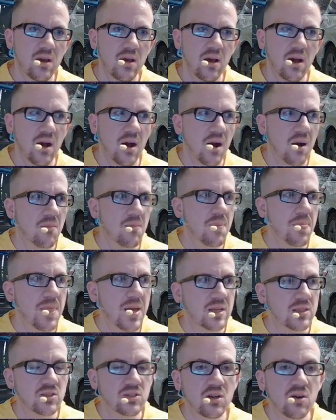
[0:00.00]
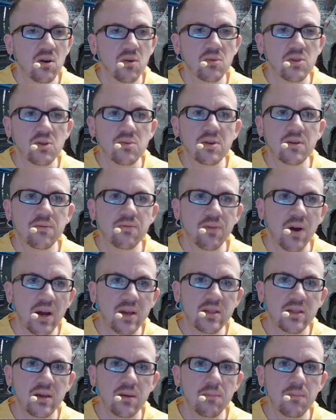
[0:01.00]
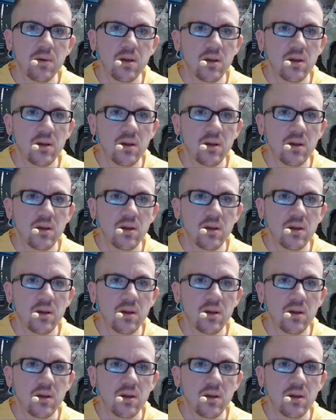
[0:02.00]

And so you can find them